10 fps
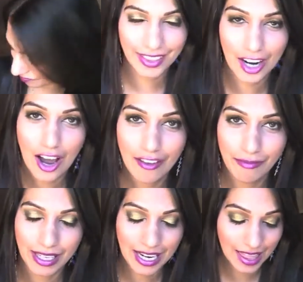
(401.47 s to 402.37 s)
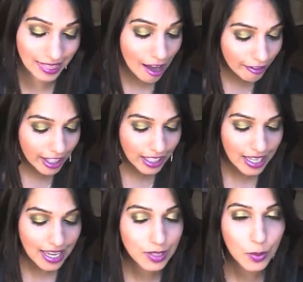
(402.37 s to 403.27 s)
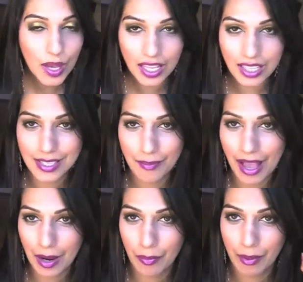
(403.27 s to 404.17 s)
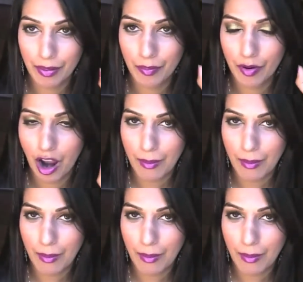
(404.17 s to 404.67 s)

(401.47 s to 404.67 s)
That I've been loving as well is the MAC Prep and Prime.